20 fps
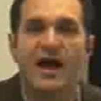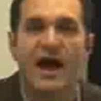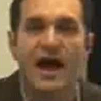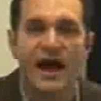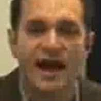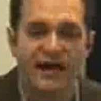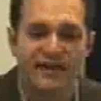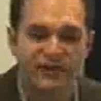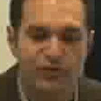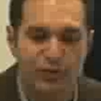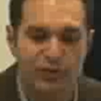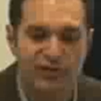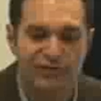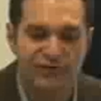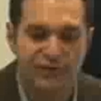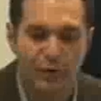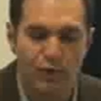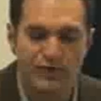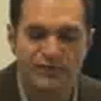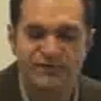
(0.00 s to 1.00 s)
High of
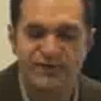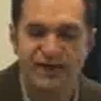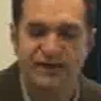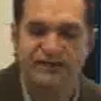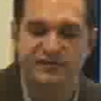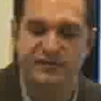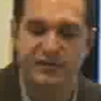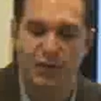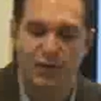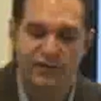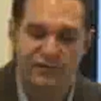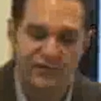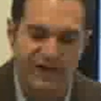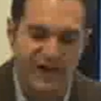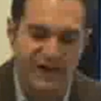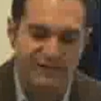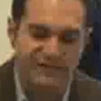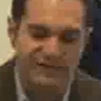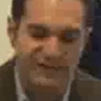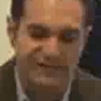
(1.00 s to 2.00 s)
24 cents, low of
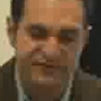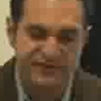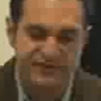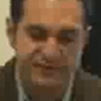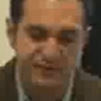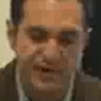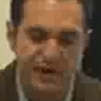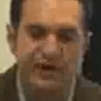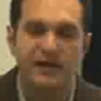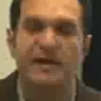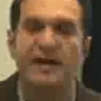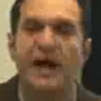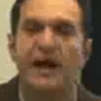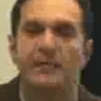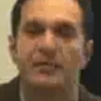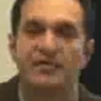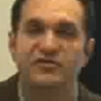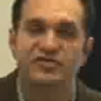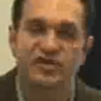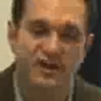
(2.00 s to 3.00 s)
5 cents, and a market
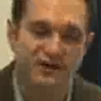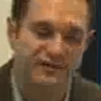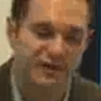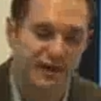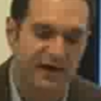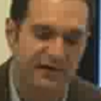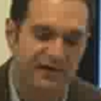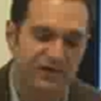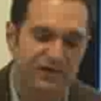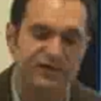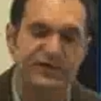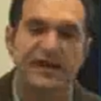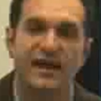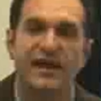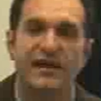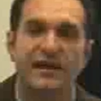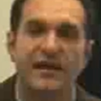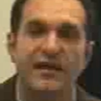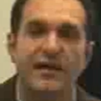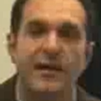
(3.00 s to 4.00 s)
cap of just under
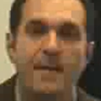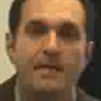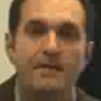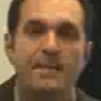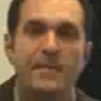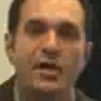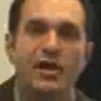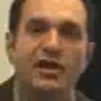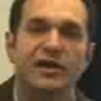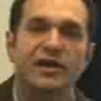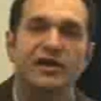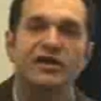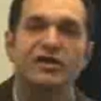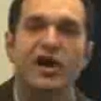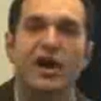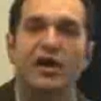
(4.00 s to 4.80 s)
$10 million.